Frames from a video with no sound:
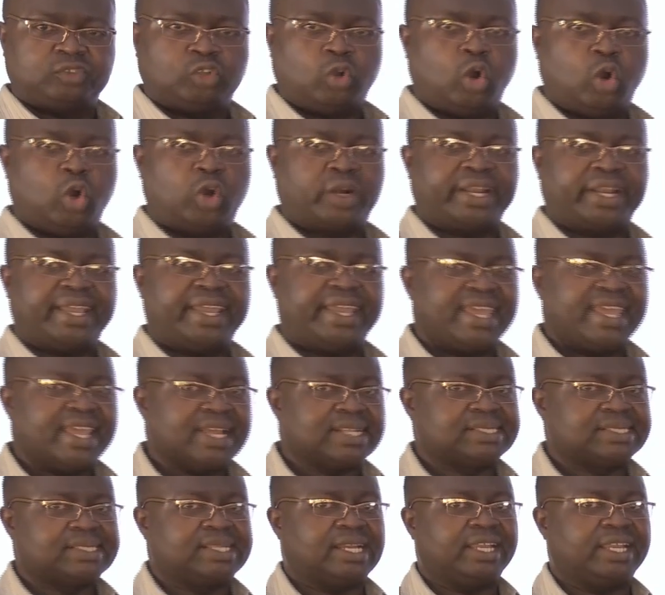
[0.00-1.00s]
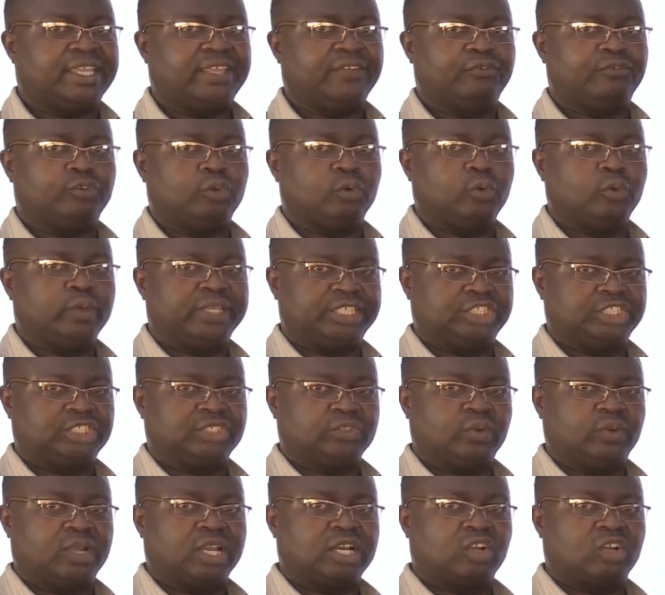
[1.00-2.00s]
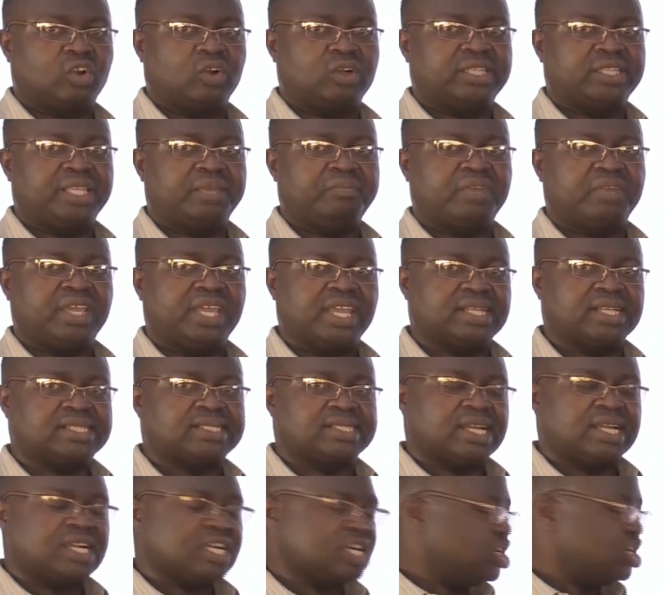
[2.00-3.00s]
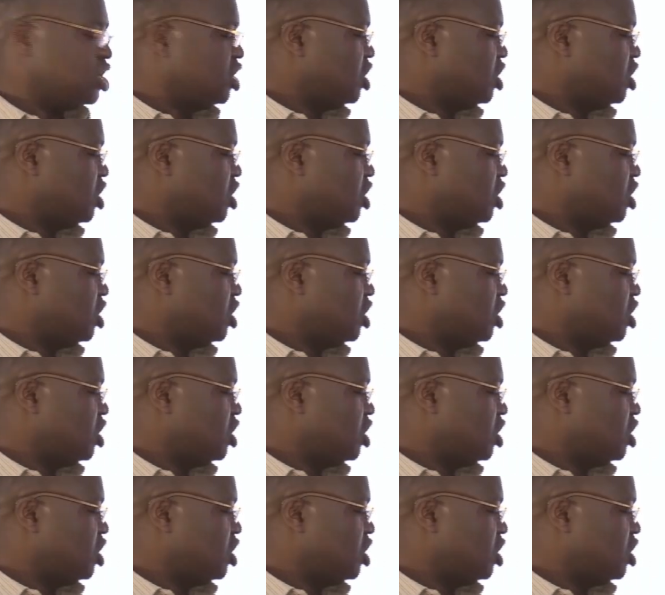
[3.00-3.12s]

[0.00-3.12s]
or air sac if you wish. You can call them air sac